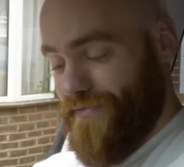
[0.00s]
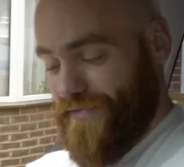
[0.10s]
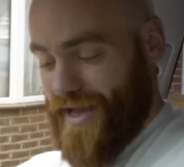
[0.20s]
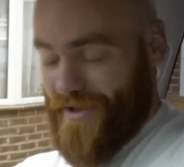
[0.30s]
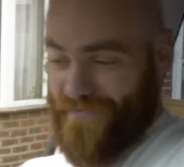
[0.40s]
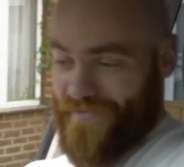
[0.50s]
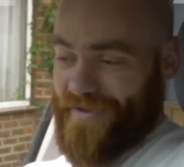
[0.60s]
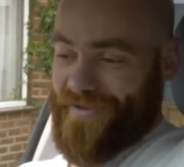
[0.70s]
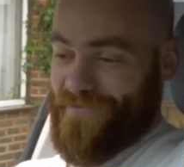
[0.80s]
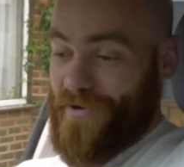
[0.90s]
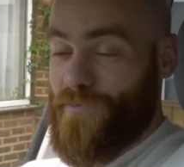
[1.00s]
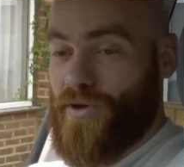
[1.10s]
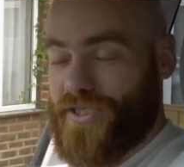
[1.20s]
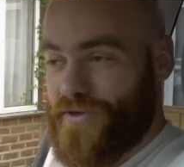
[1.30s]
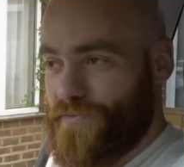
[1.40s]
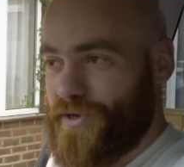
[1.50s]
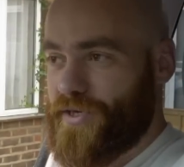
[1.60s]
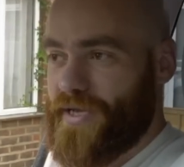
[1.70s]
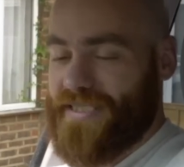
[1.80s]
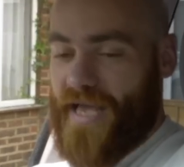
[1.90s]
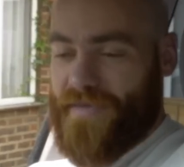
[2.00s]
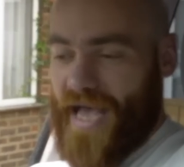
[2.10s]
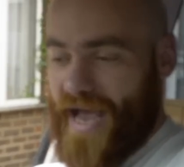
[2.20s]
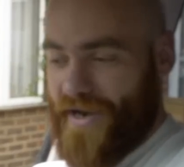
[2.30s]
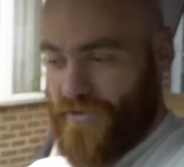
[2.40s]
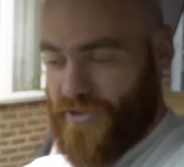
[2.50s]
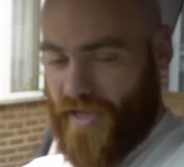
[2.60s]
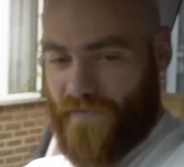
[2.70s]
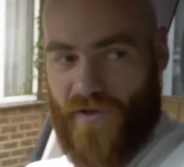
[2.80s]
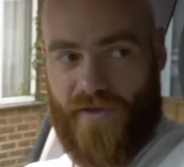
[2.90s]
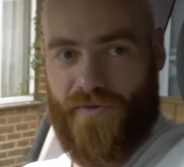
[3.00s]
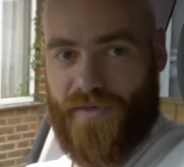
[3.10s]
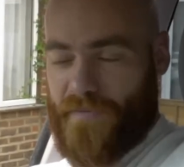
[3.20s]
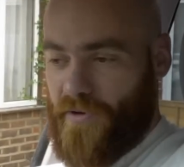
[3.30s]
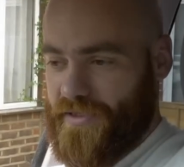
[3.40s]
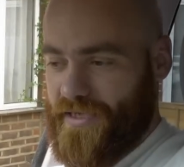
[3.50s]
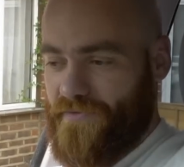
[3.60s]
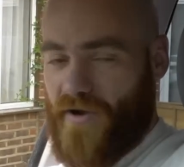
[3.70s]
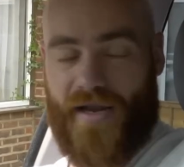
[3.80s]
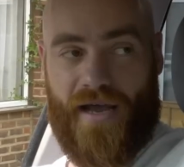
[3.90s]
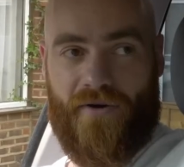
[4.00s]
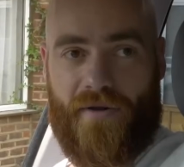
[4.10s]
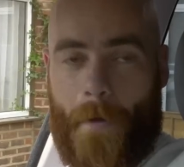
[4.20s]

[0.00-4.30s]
yeah, would you accept that? And I'll transfer you a deposit right now.